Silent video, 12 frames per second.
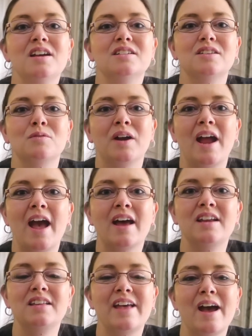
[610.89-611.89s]
So we're
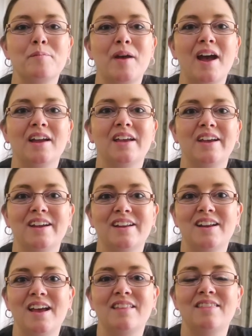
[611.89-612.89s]
adding that back
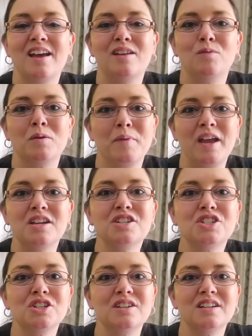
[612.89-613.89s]
in, and then we're making
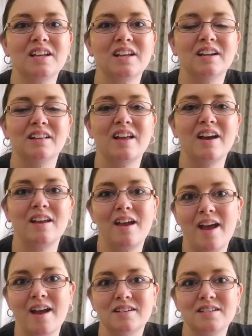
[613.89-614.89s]
sure to get a lot of
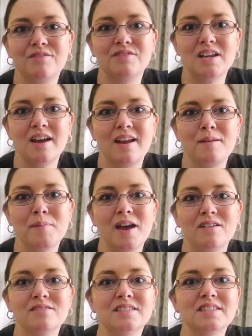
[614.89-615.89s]
active time
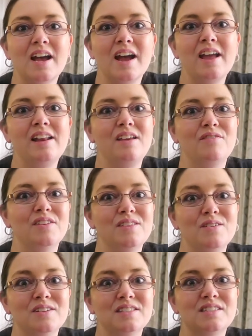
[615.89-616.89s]
outside, even
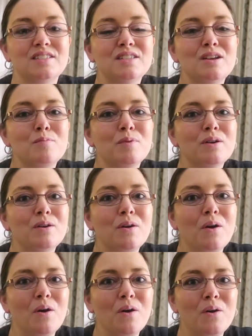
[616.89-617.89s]
though it's super
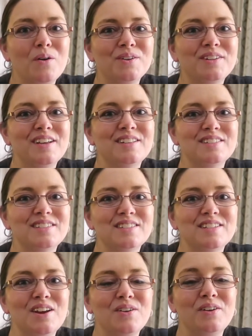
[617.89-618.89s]
cold and
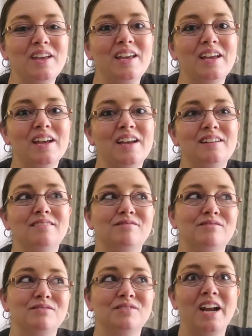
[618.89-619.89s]
snowy and
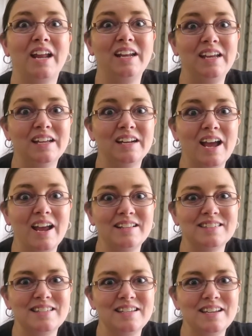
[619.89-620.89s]
rainy and
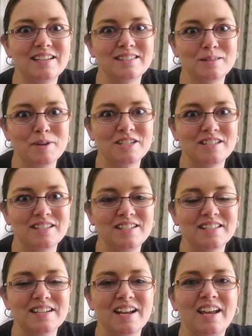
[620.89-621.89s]
icy, especially
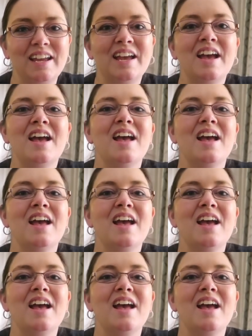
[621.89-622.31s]
tonight.